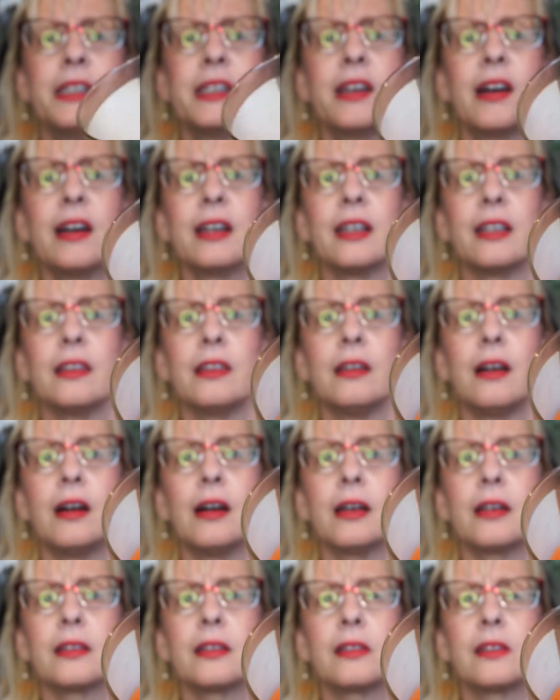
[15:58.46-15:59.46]
Not a
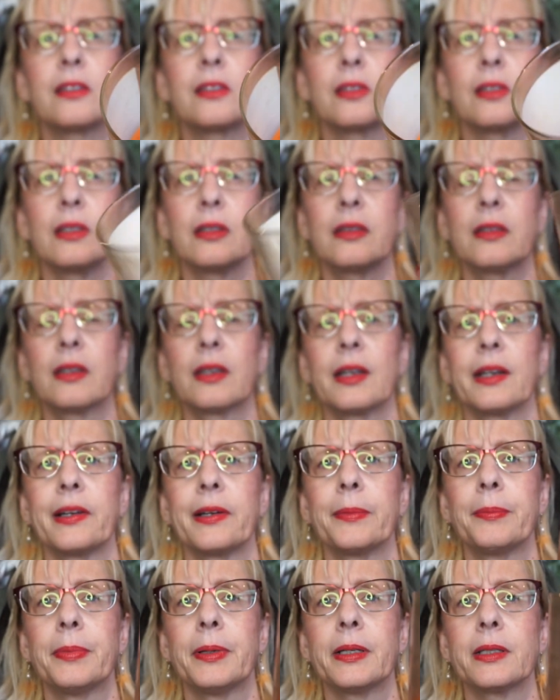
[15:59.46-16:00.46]
lot of soot
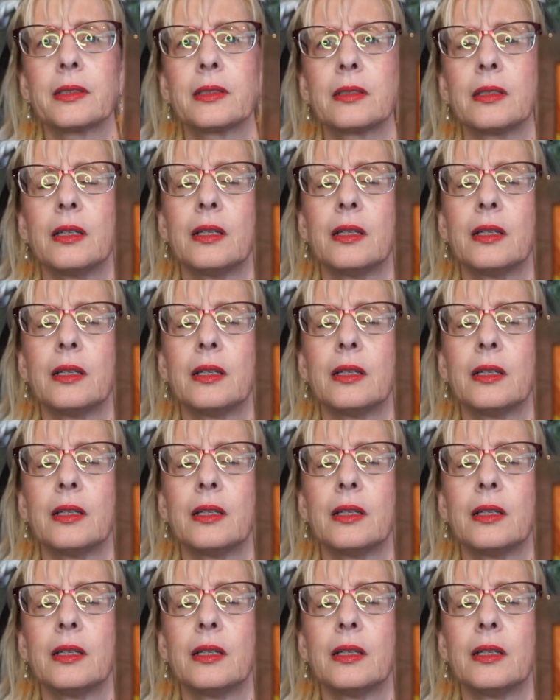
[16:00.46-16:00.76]
there, but